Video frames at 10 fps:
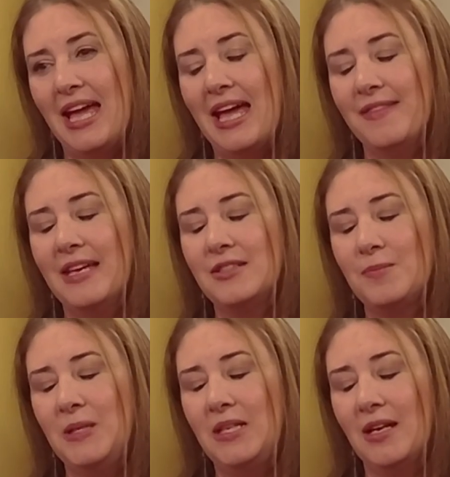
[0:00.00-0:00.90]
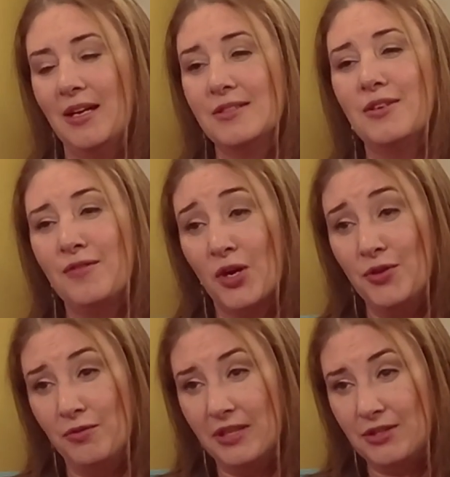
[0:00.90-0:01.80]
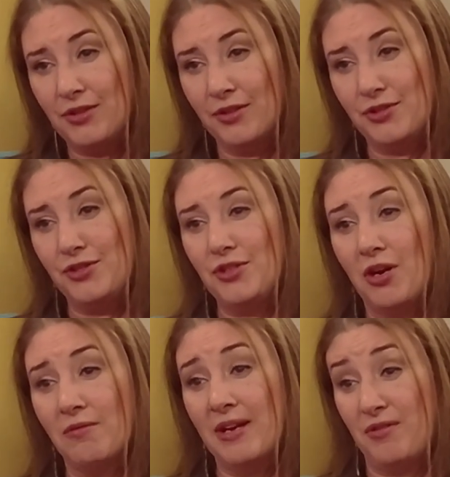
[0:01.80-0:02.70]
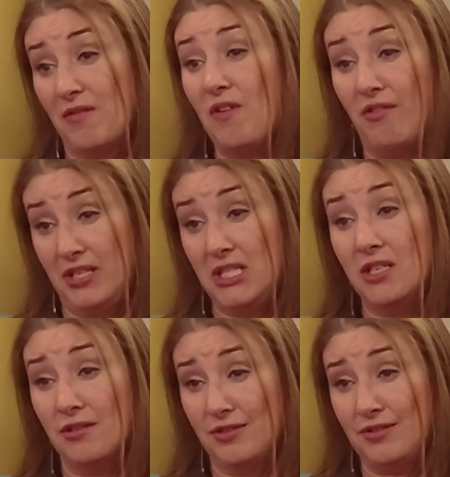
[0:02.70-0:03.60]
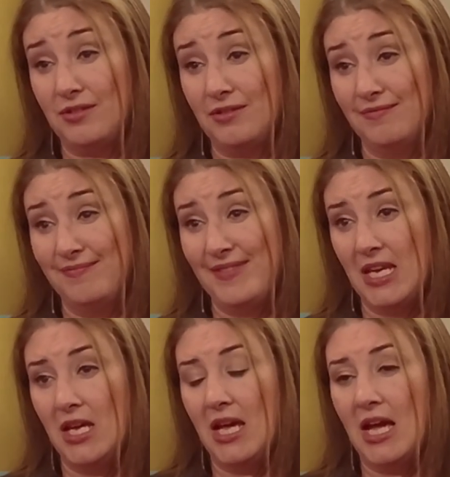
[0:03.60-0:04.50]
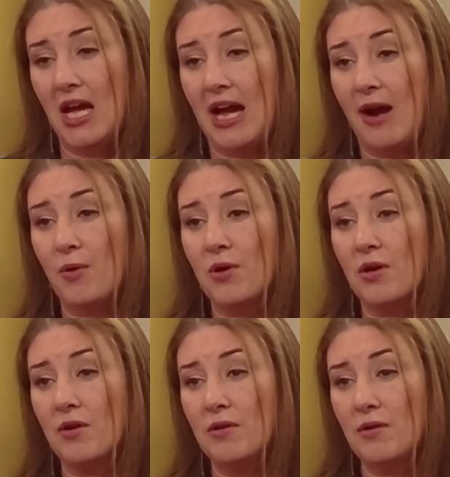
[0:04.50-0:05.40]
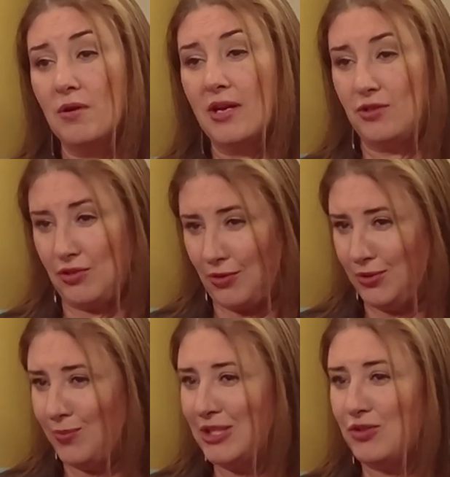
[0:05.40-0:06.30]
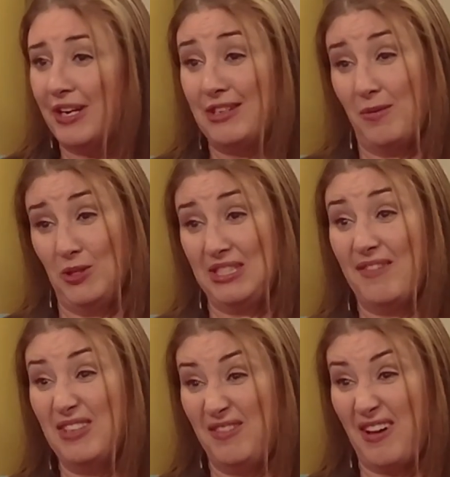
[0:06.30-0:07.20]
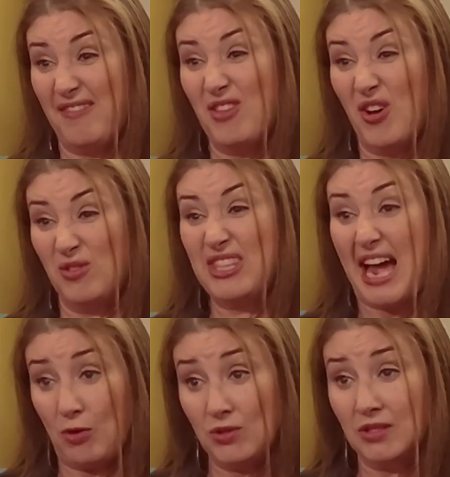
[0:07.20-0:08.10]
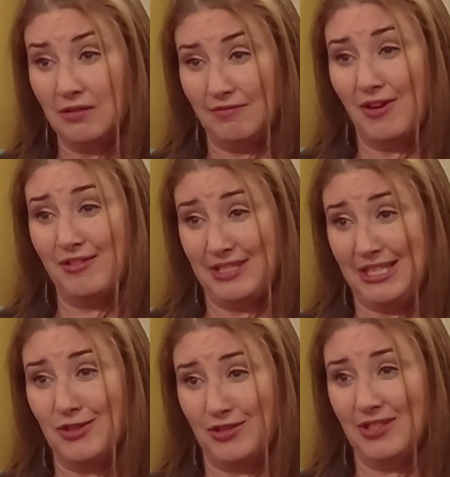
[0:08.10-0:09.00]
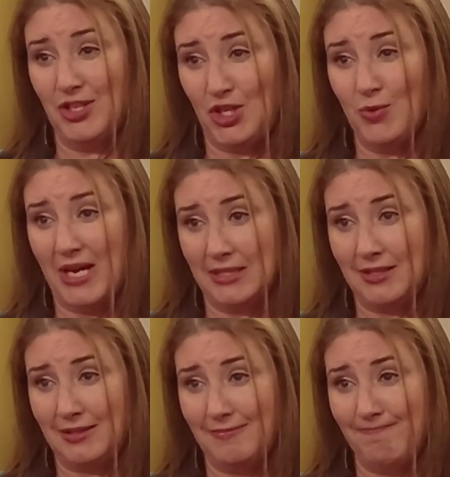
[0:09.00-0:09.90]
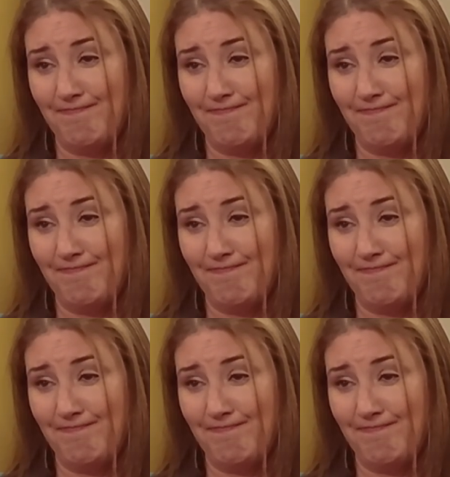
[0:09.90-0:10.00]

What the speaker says: And that's because of our new research around our volunteers. I told you we trained almost 75,000 volunteers in the U.S.